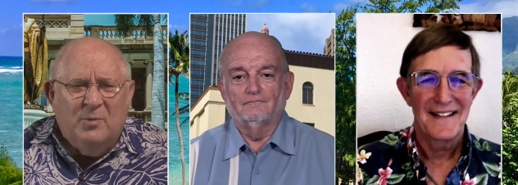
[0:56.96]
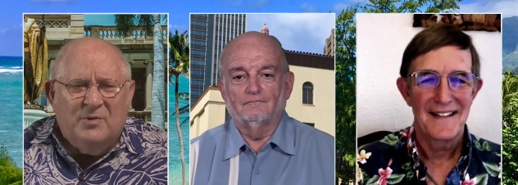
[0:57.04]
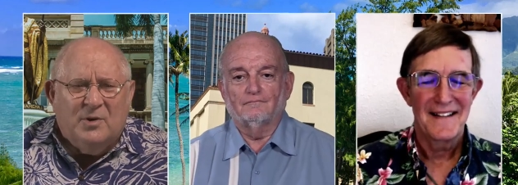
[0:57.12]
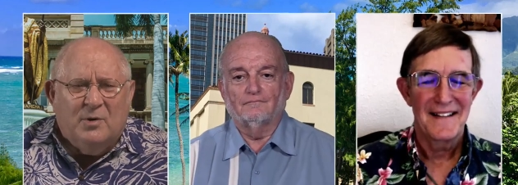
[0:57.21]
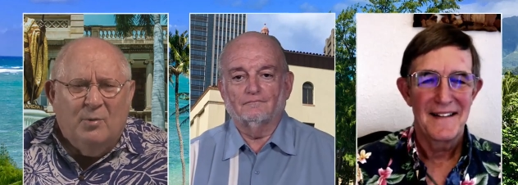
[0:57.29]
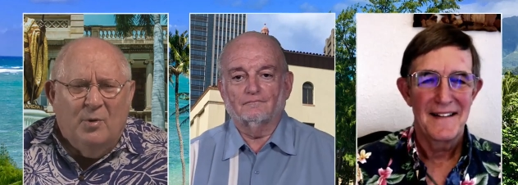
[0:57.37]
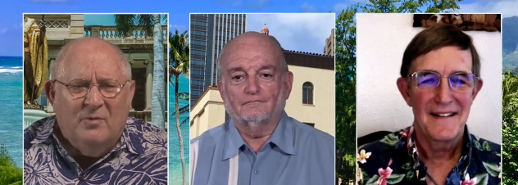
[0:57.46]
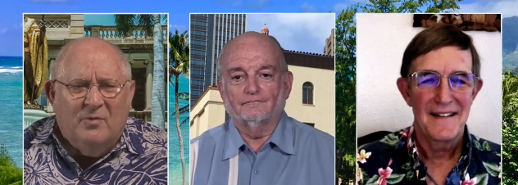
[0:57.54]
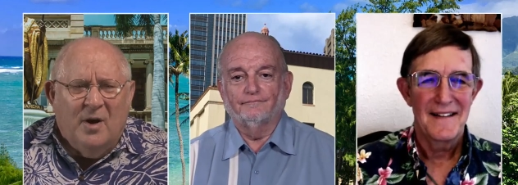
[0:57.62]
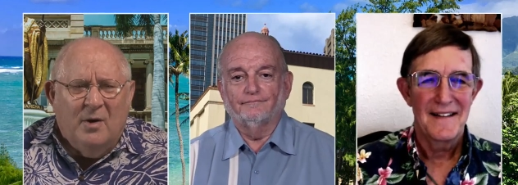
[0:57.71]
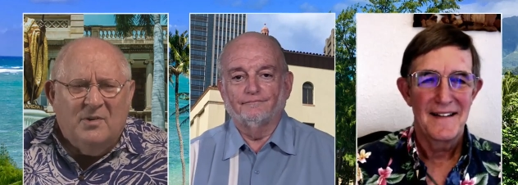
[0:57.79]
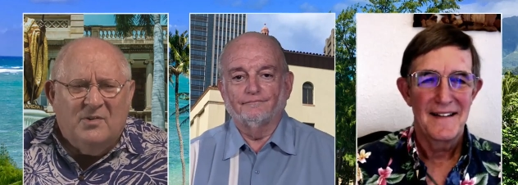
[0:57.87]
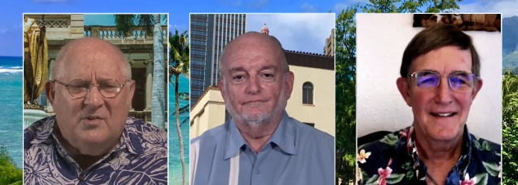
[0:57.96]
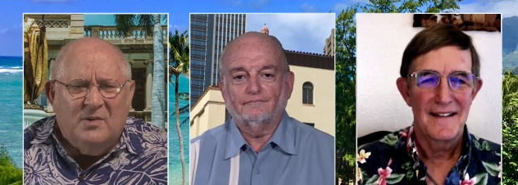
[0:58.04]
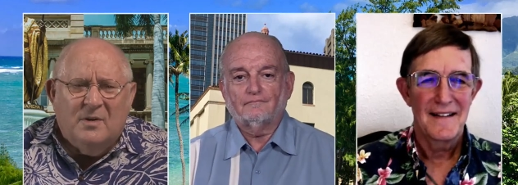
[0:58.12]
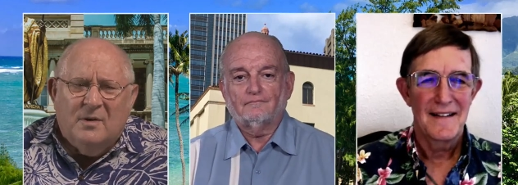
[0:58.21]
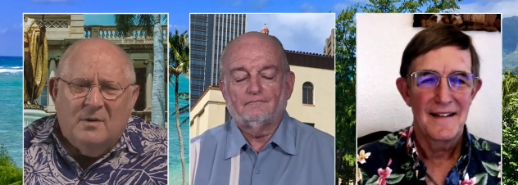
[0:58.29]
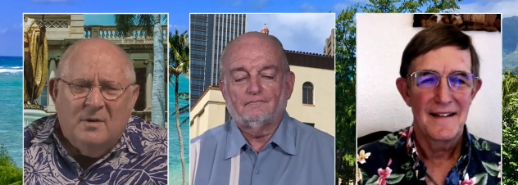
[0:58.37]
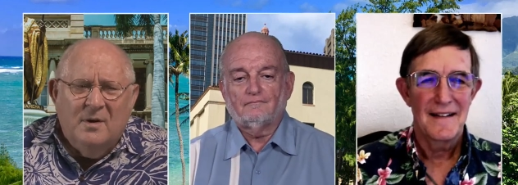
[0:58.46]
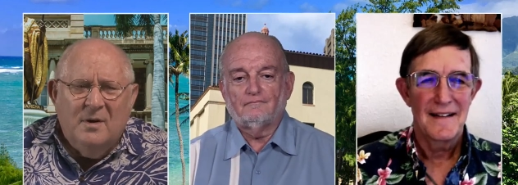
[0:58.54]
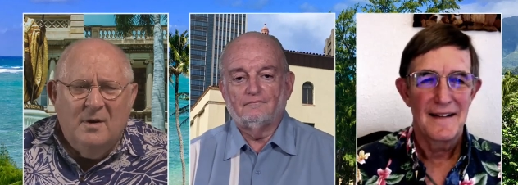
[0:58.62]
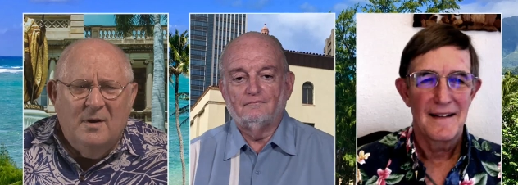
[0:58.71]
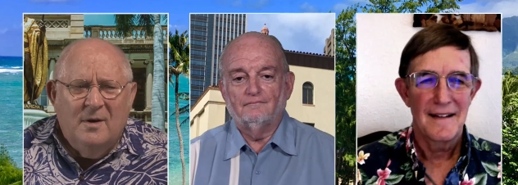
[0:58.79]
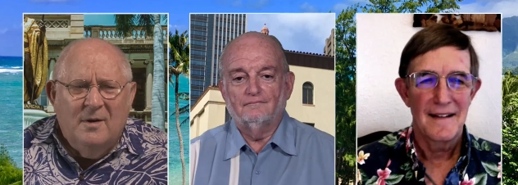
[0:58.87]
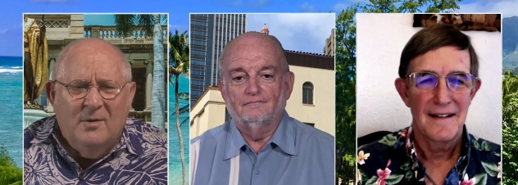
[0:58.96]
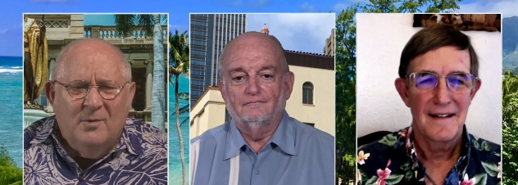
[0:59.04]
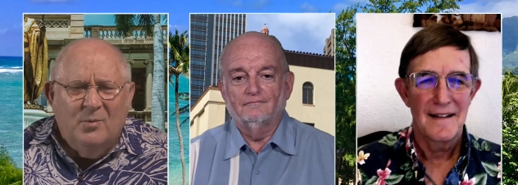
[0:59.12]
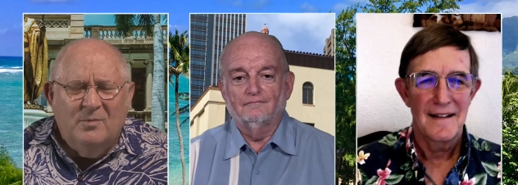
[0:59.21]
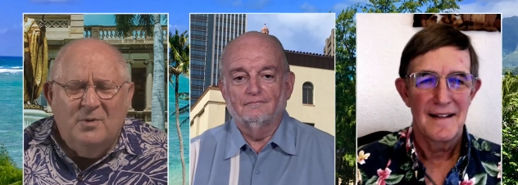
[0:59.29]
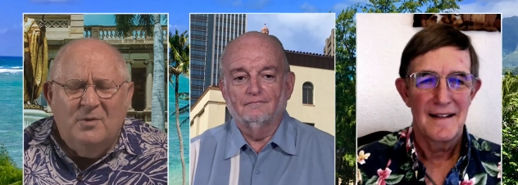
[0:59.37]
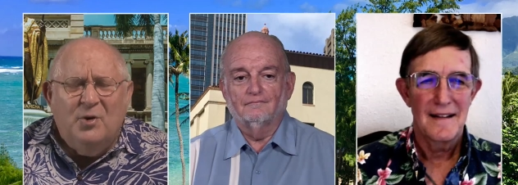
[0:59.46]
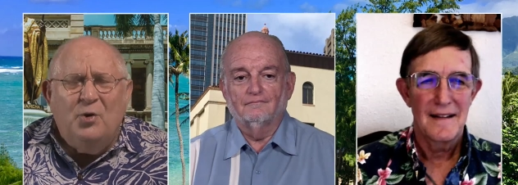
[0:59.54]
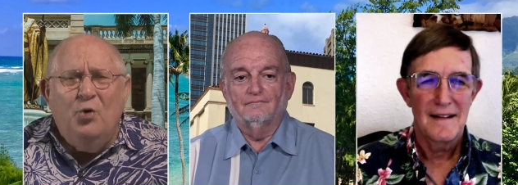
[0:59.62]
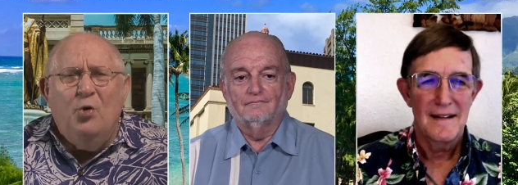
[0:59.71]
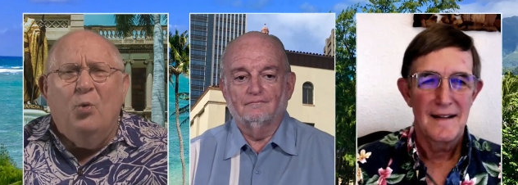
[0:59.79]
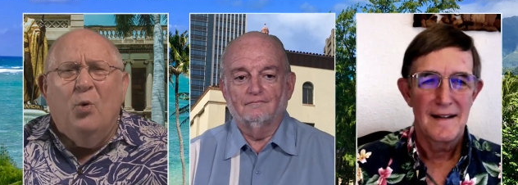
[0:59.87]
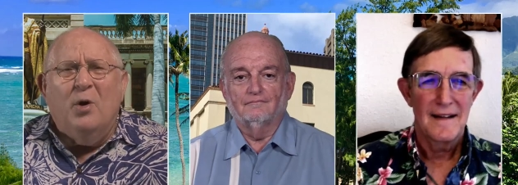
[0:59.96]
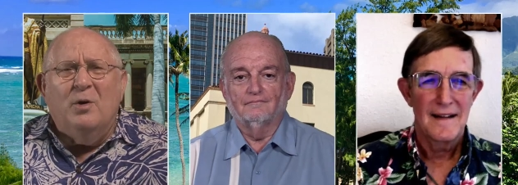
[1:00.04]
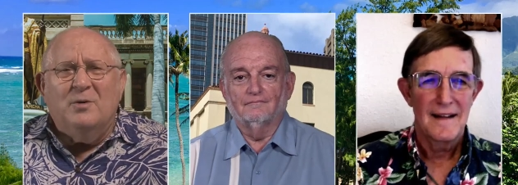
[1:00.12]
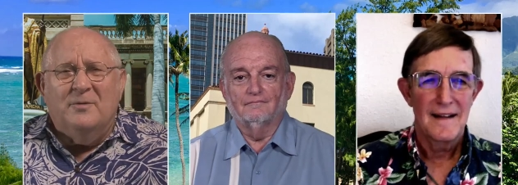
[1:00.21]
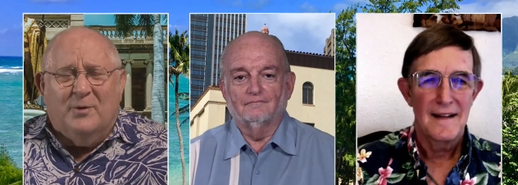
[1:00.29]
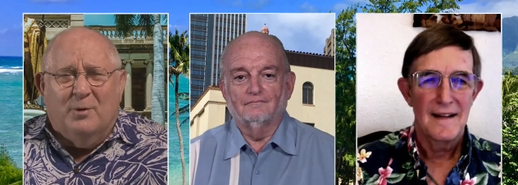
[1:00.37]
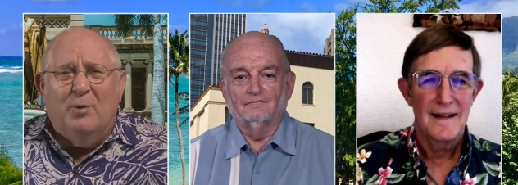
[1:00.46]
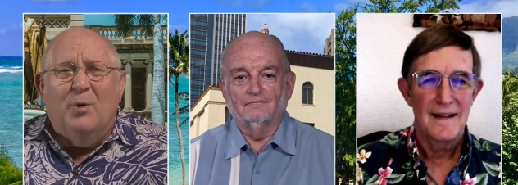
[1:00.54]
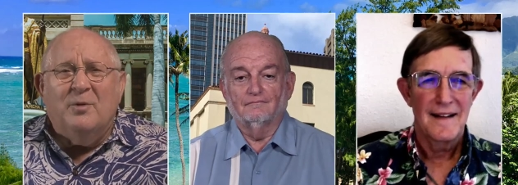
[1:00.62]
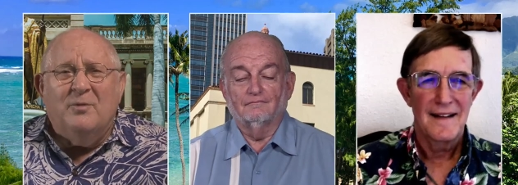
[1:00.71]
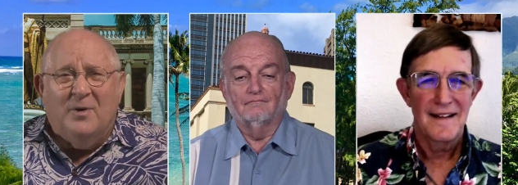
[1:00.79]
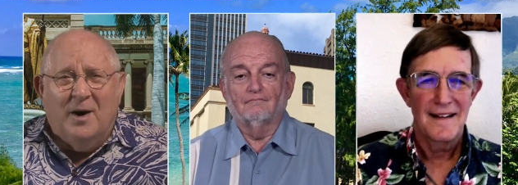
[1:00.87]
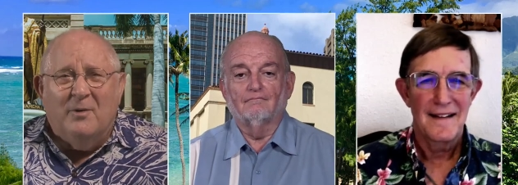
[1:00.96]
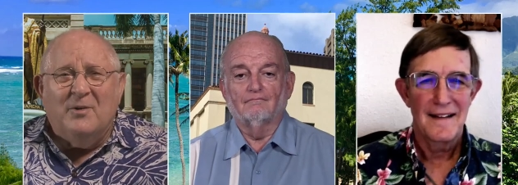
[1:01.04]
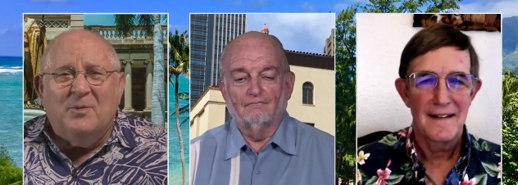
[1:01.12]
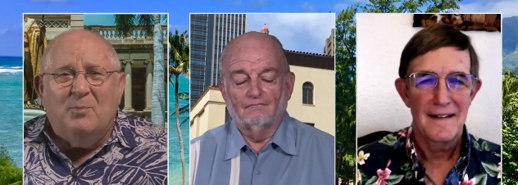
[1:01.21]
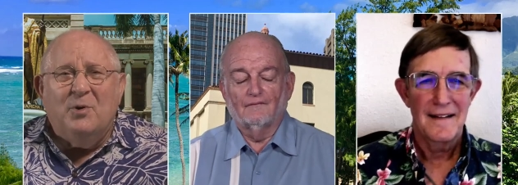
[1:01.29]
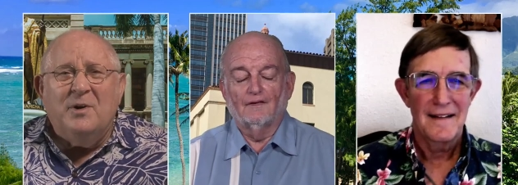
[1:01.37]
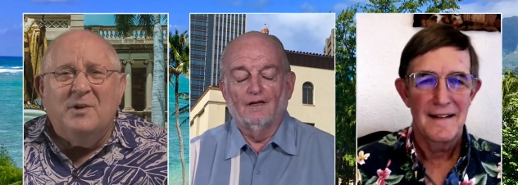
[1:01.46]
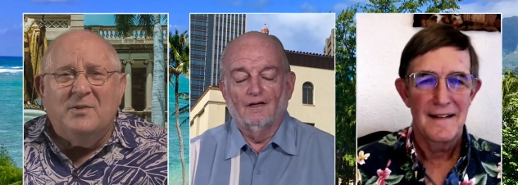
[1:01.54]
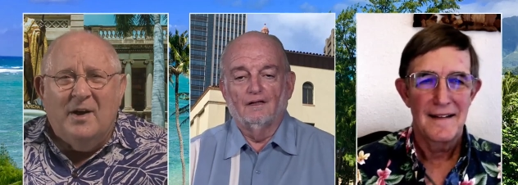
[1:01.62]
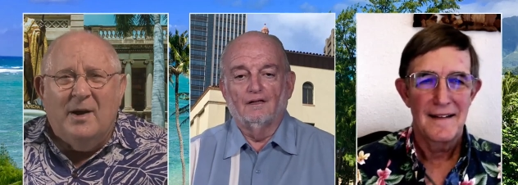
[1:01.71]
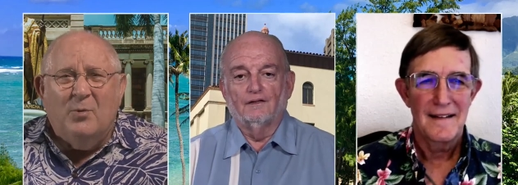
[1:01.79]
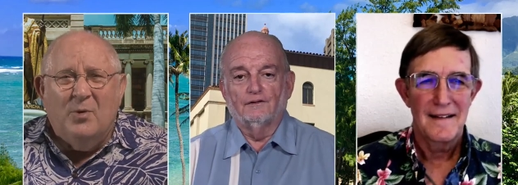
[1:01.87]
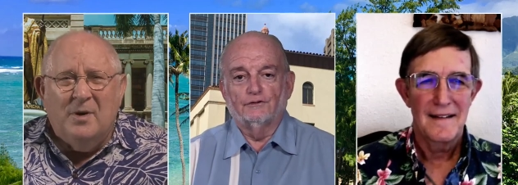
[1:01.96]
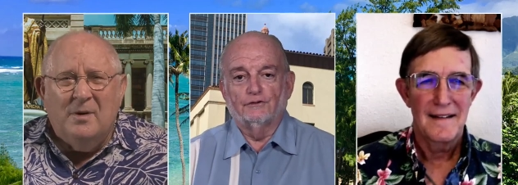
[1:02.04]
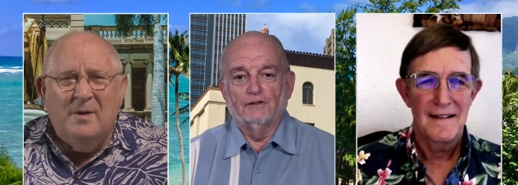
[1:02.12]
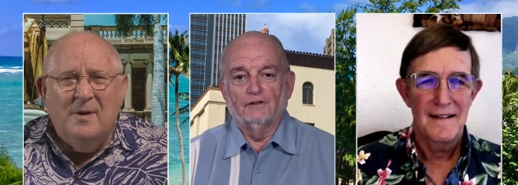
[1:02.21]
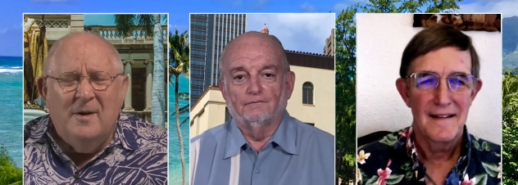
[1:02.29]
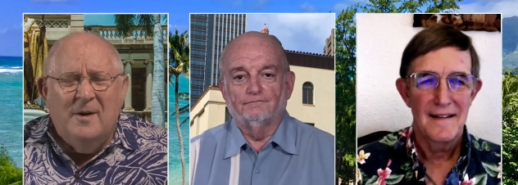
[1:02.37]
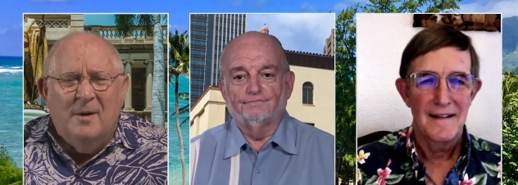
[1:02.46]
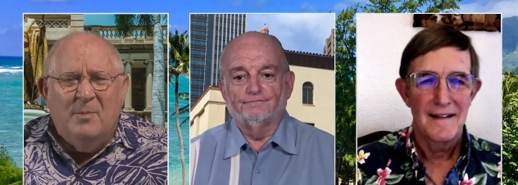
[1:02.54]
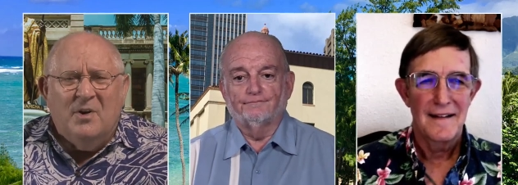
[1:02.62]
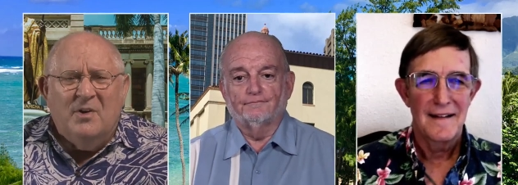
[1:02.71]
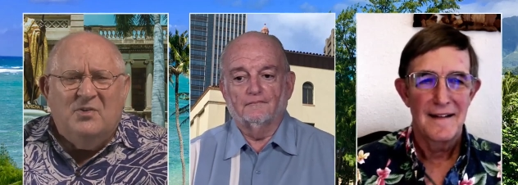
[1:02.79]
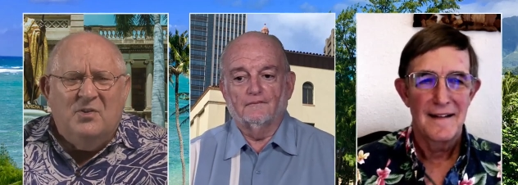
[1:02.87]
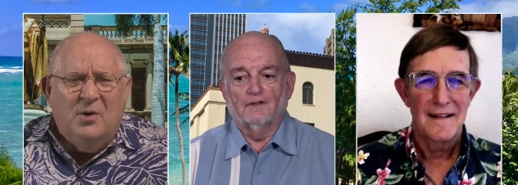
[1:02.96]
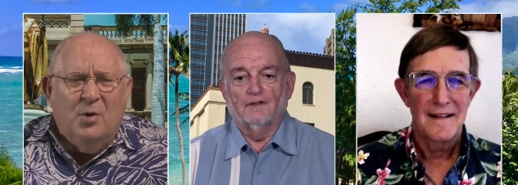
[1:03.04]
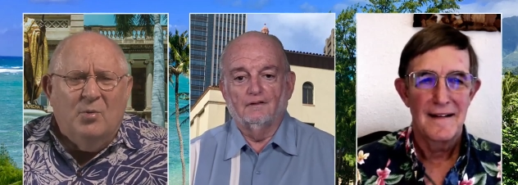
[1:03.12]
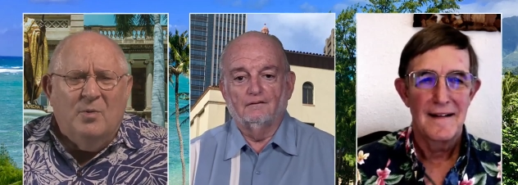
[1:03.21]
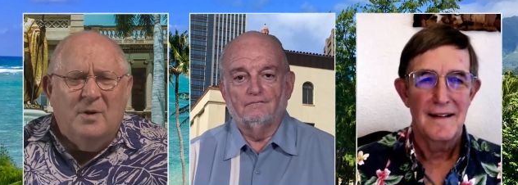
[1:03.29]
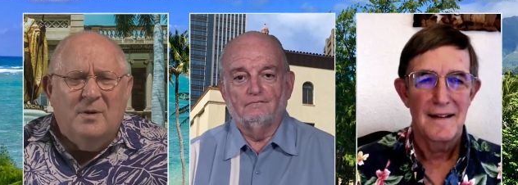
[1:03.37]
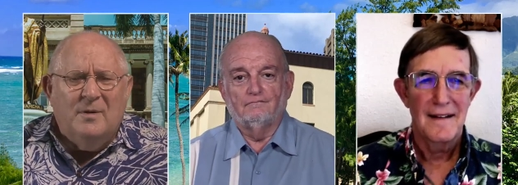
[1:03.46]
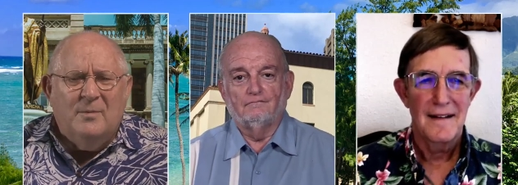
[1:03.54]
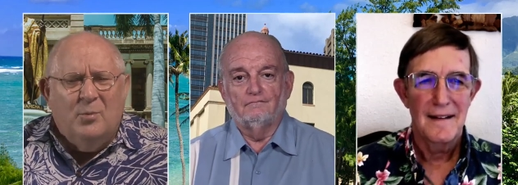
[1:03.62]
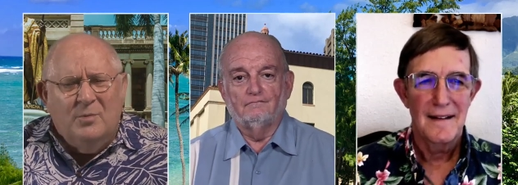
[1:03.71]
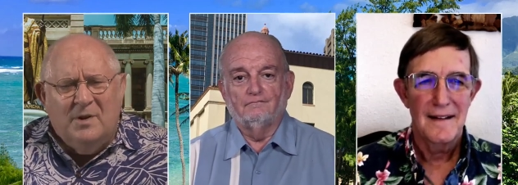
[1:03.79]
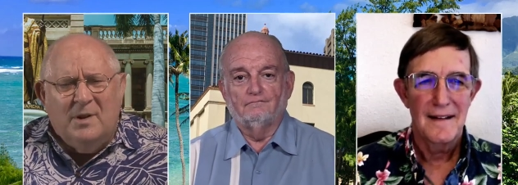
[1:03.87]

Speaker 1: with the coronavirus, uh, the new world of coronavirus, putting it that way. Sure. Because, you know, uh, the